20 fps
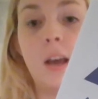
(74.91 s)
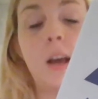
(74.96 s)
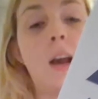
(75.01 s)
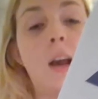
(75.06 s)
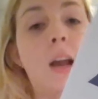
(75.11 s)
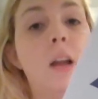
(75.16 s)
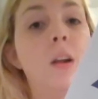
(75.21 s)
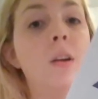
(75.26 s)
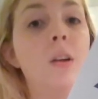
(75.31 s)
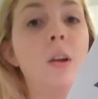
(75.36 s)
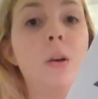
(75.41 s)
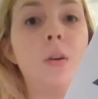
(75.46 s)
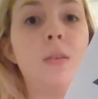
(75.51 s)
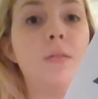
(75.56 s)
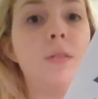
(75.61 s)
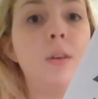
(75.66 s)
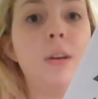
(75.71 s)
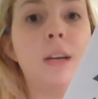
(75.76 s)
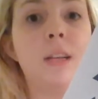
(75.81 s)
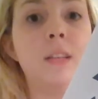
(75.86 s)
I don't know
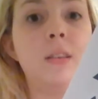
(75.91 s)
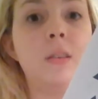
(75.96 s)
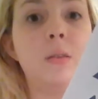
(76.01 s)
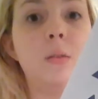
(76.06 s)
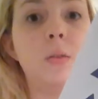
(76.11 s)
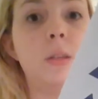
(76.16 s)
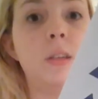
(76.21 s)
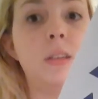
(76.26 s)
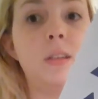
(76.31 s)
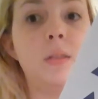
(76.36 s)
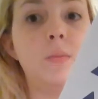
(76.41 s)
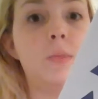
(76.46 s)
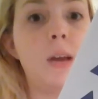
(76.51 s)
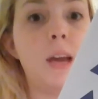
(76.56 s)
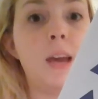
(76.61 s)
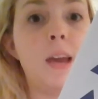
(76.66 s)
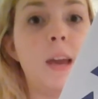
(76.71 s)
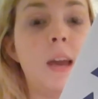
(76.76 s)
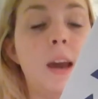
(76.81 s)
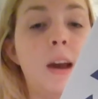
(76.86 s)
if you guys threw this
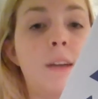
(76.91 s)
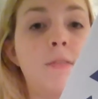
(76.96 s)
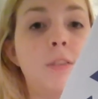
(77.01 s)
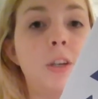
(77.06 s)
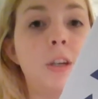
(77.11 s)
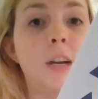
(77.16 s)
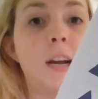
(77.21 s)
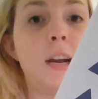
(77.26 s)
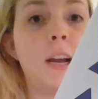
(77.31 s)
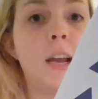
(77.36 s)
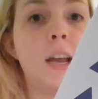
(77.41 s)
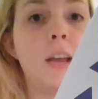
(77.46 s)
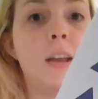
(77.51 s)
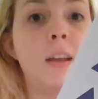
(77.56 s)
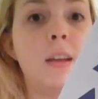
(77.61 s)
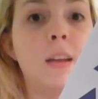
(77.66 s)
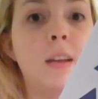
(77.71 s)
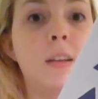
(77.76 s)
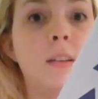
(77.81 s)
away after I